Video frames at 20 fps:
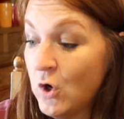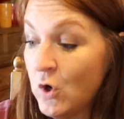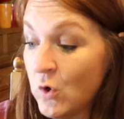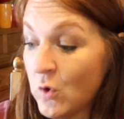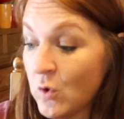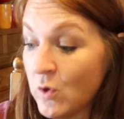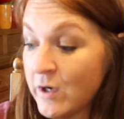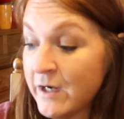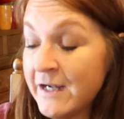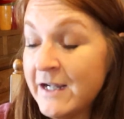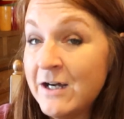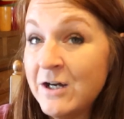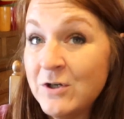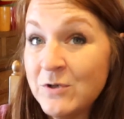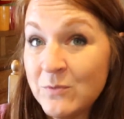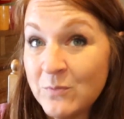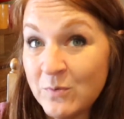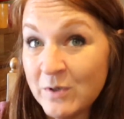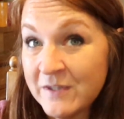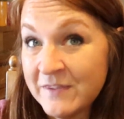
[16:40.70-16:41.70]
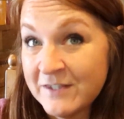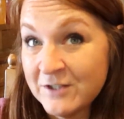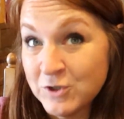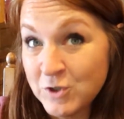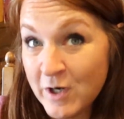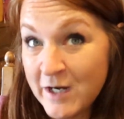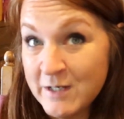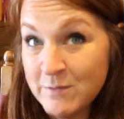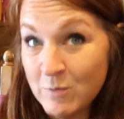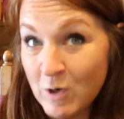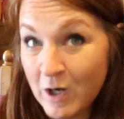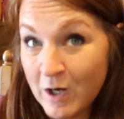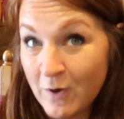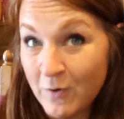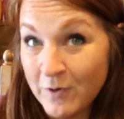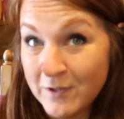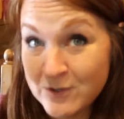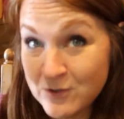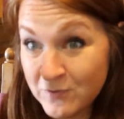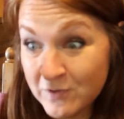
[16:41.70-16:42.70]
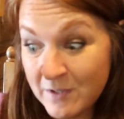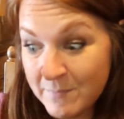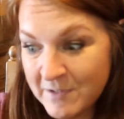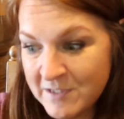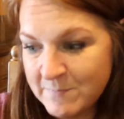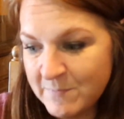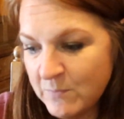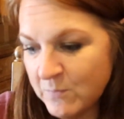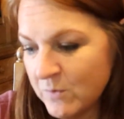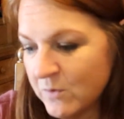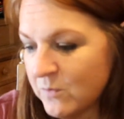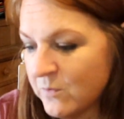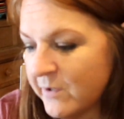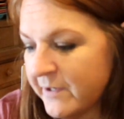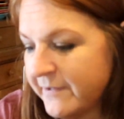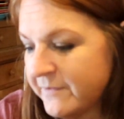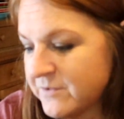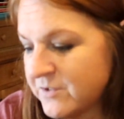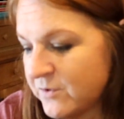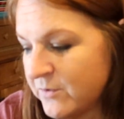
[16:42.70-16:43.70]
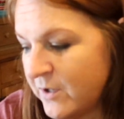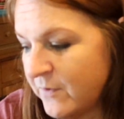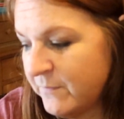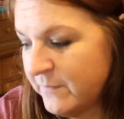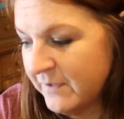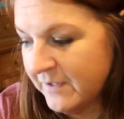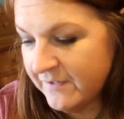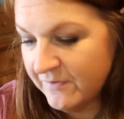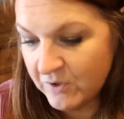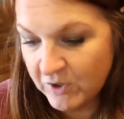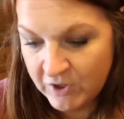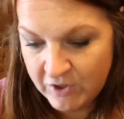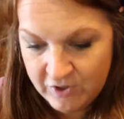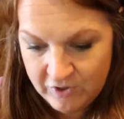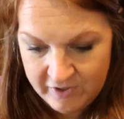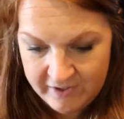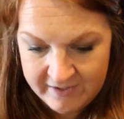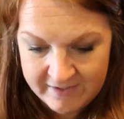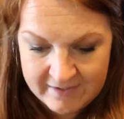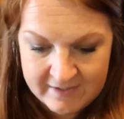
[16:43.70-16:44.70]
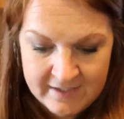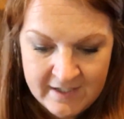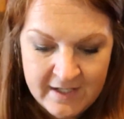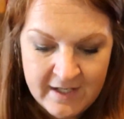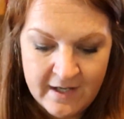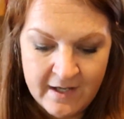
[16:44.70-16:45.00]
Oreo with the trademark on it. So they must be real Oreos. So hopefully they're good.